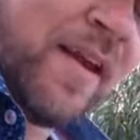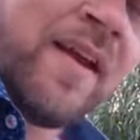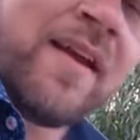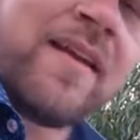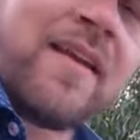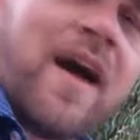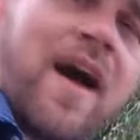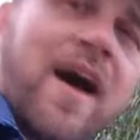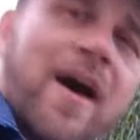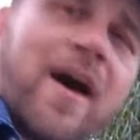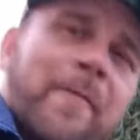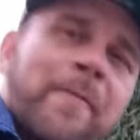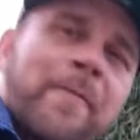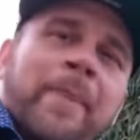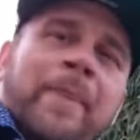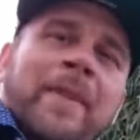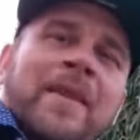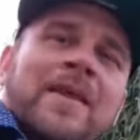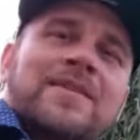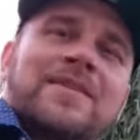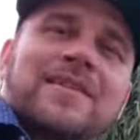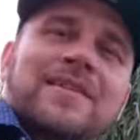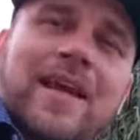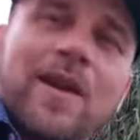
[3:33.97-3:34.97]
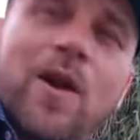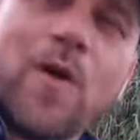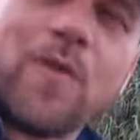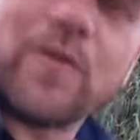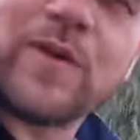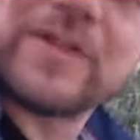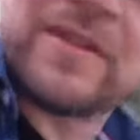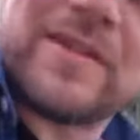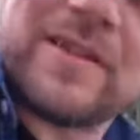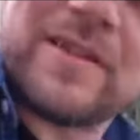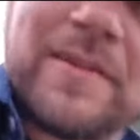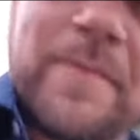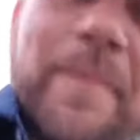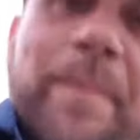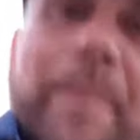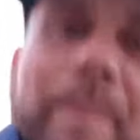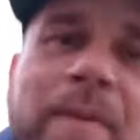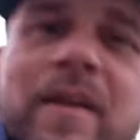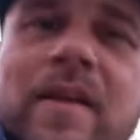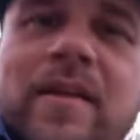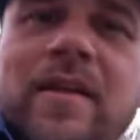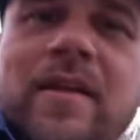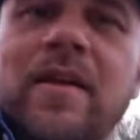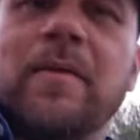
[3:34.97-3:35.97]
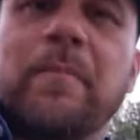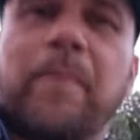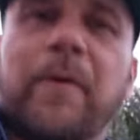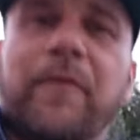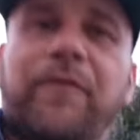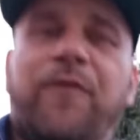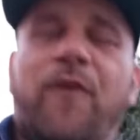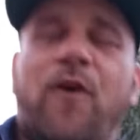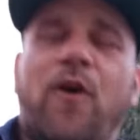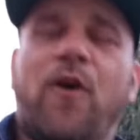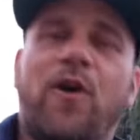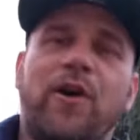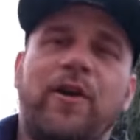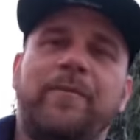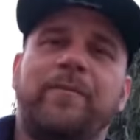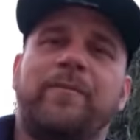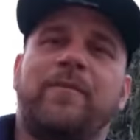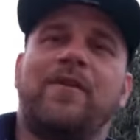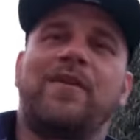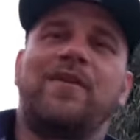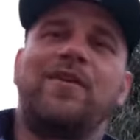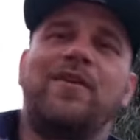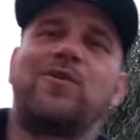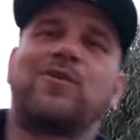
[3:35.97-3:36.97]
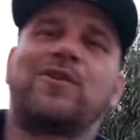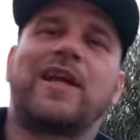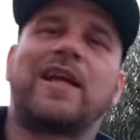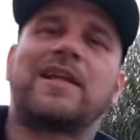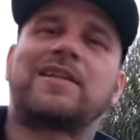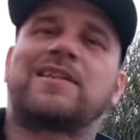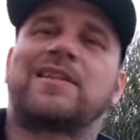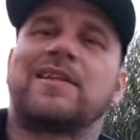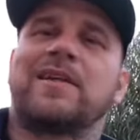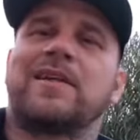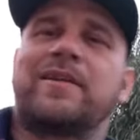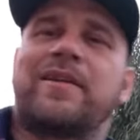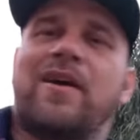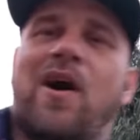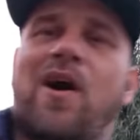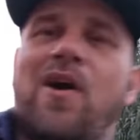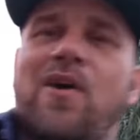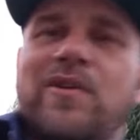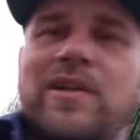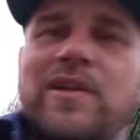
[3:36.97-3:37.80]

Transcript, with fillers: Now, this ain't over before you get to, oh,